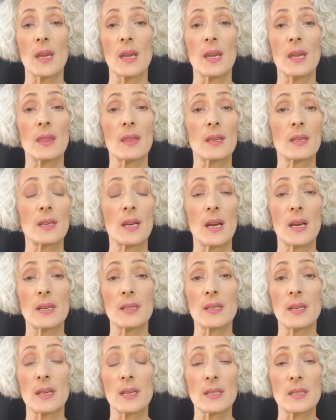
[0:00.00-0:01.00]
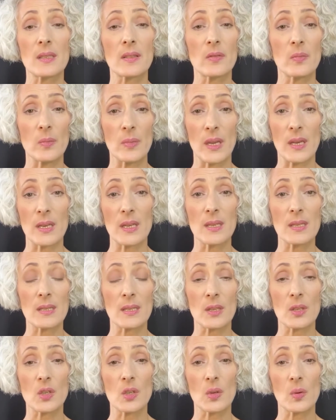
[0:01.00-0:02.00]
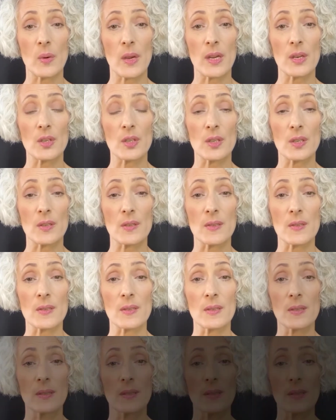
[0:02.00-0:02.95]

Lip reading: in the context of many situations.